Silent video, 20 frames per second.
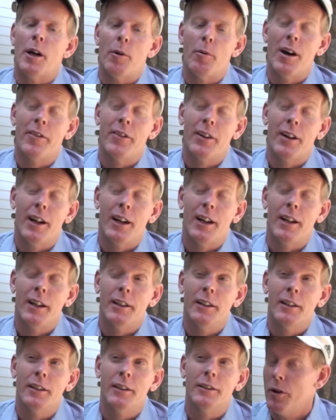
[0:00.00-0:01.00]
My wife and
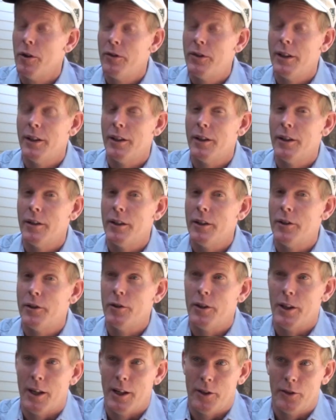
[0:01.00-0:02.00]
I moved here in
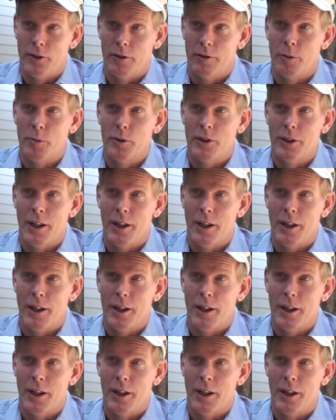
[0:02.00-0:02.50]
2000 from